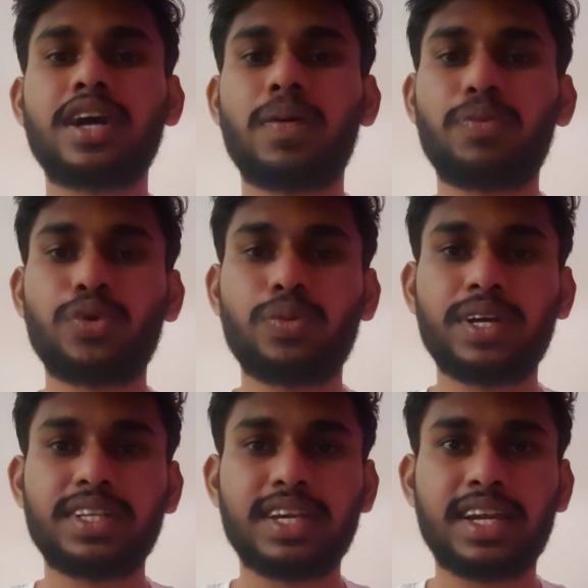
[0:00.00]
approved by
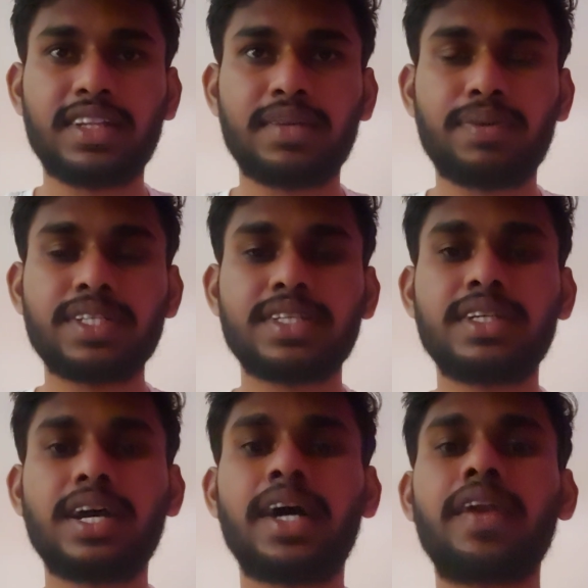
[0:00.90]
the another
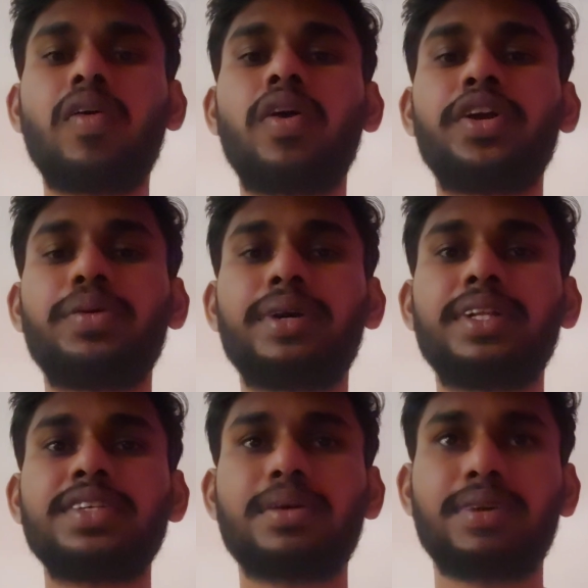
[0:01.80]
person, and audited by the
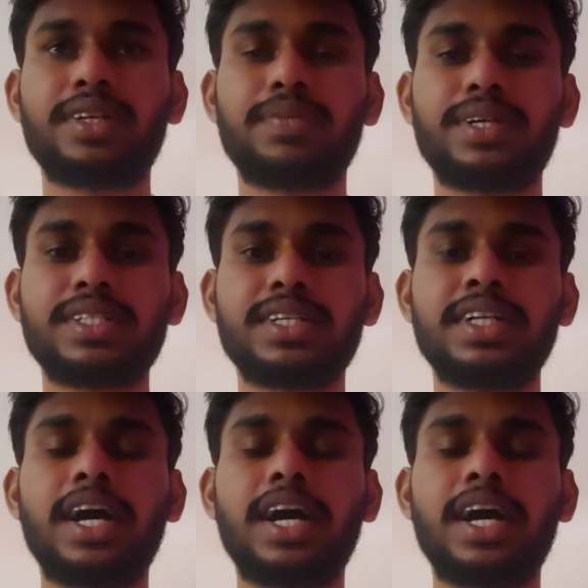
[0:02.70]
some other person,